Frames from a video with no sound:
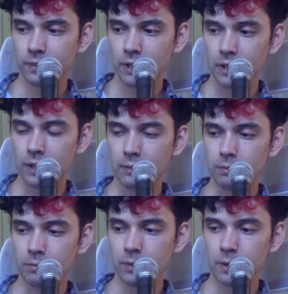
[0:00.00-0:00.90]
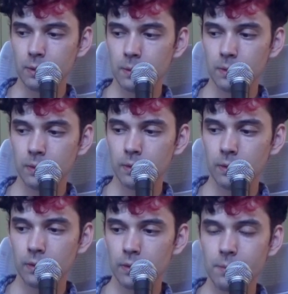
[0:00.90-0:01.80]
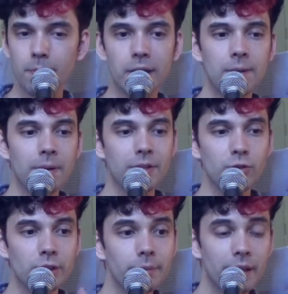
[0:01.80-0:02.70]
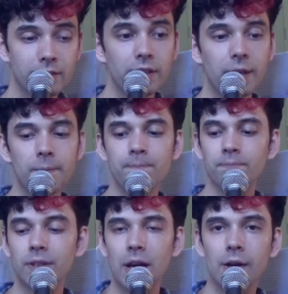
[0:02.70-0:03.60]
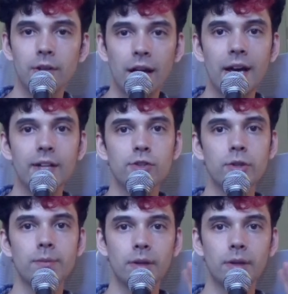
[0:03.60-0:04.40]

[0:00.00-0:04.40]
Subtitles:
But in my dream last night, I had a dream.